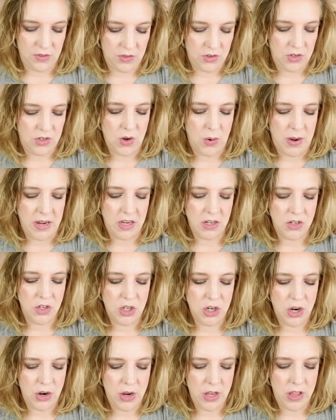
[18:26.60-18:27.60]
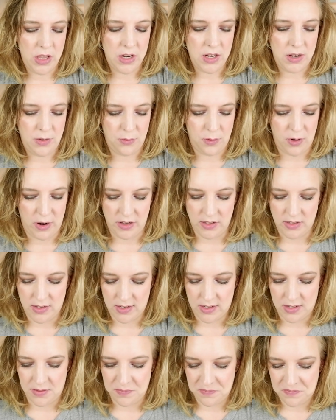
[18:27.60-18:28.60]
so I can show you the
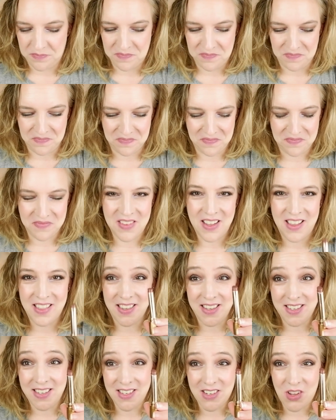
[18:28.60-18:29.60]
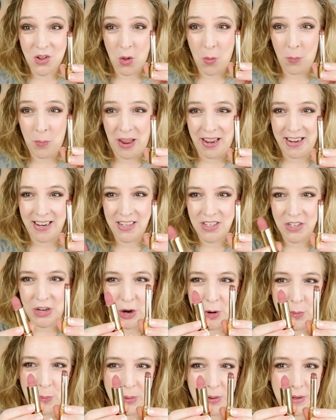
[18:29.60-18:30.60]
difference. This is called Peggy
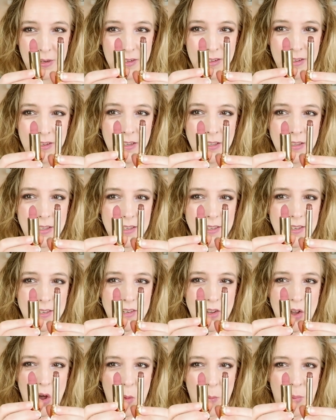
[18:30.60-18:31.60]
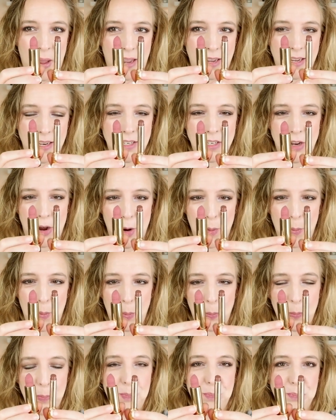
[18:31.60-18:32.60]
Taupe, this is called Peggy Taupe.
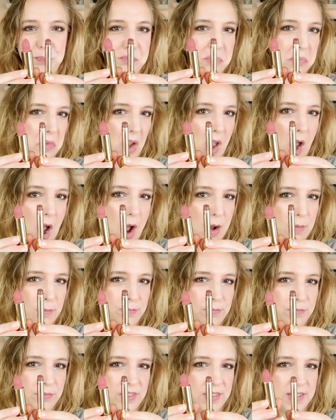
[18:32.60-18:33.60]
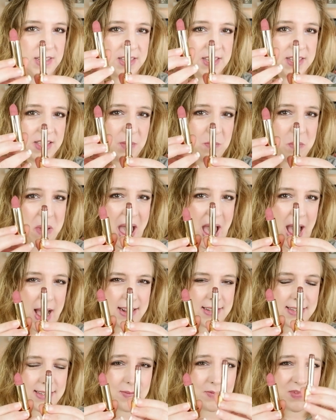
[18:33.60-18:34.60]
This is the
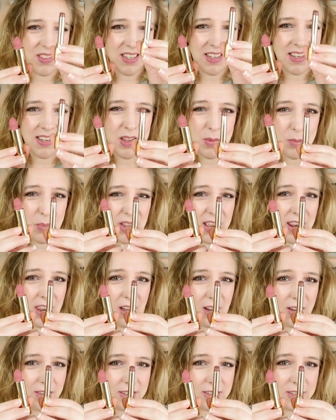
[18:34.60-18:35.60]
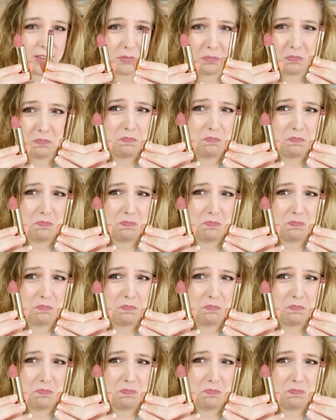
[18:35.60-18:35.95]
matte, this is the Brillant.